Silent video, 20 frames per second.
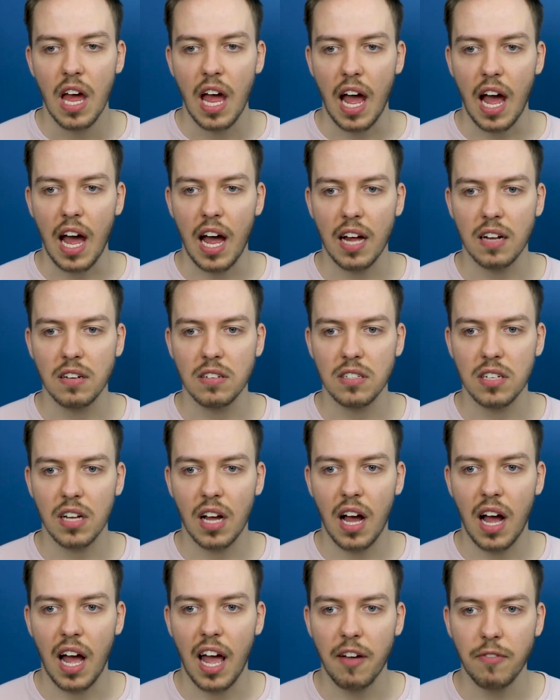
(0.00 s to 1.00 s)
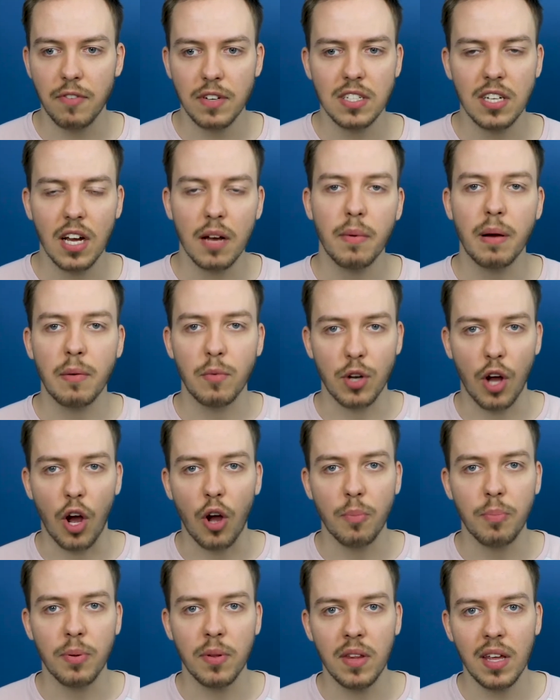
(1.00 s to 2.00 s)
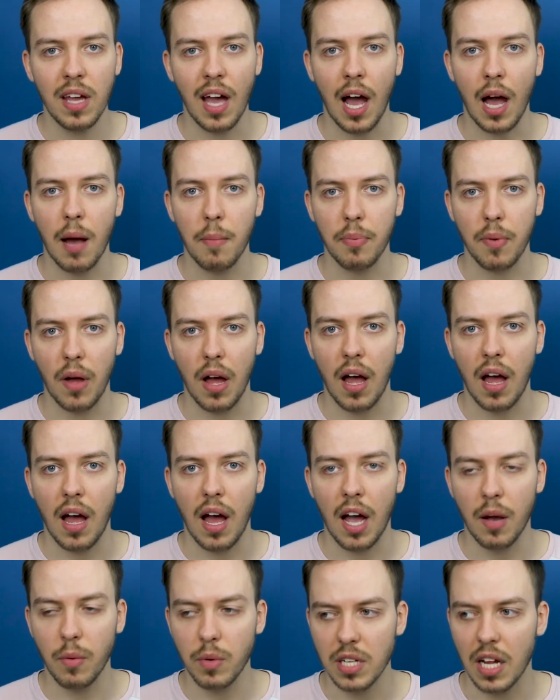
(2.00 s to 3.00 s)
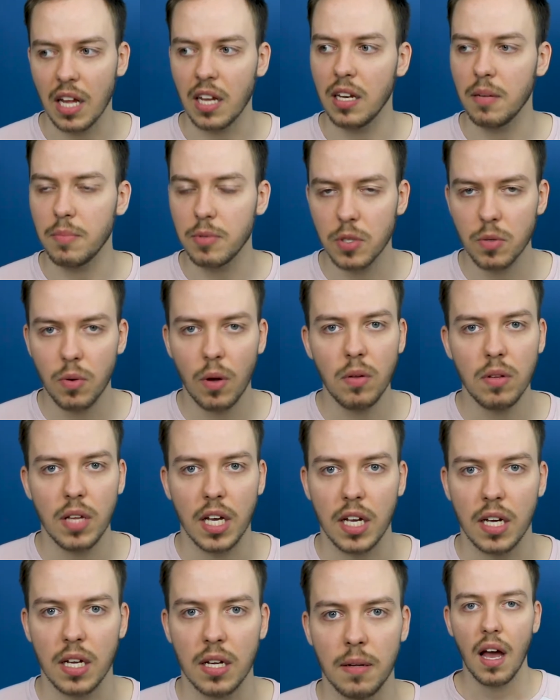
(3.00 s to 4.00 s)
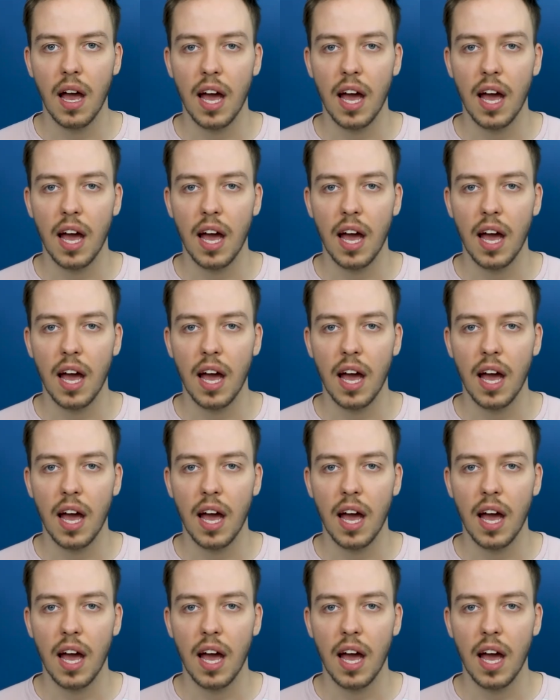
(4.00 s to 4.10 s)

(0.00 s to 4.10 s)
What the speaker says: And every time I would open the app, I would end up scrolling.